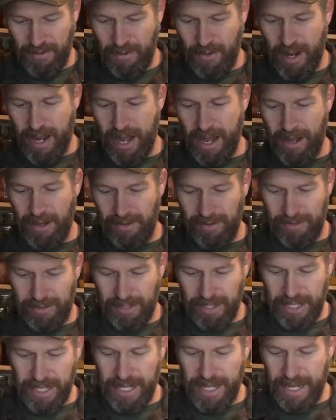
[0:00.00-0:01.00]
Wow,
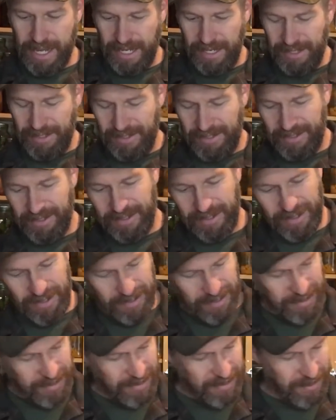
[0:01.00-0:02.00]
look at that.
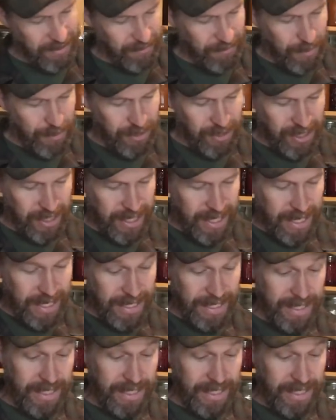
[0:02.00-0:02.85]
First cut,